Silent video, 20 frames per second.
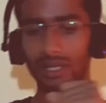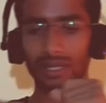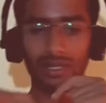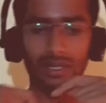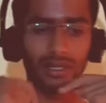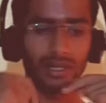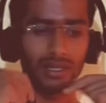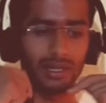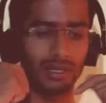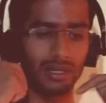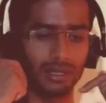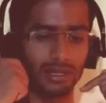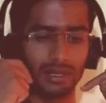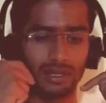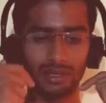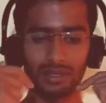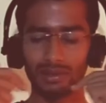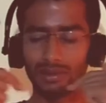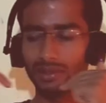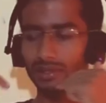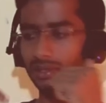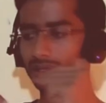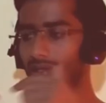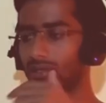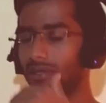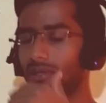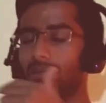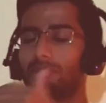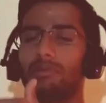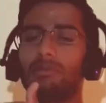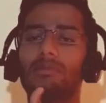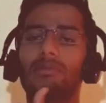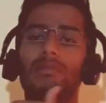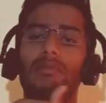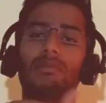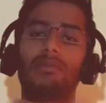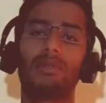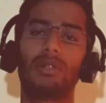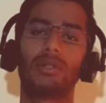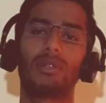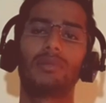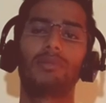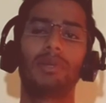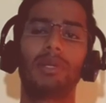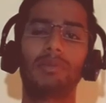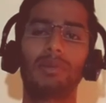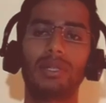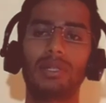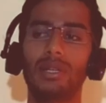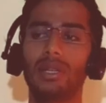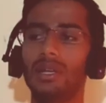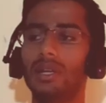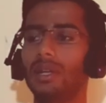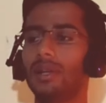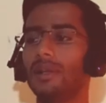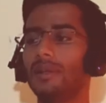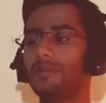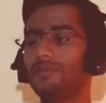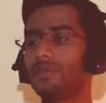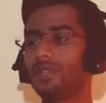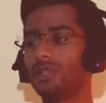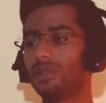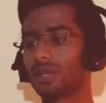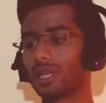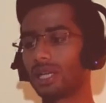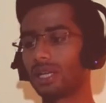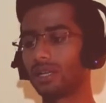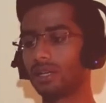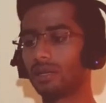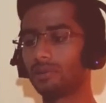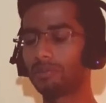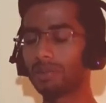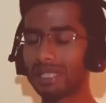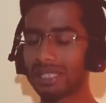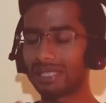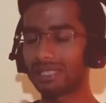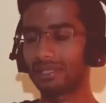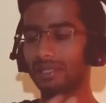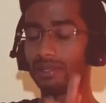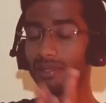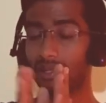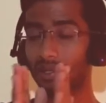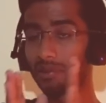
like some good people, you can, but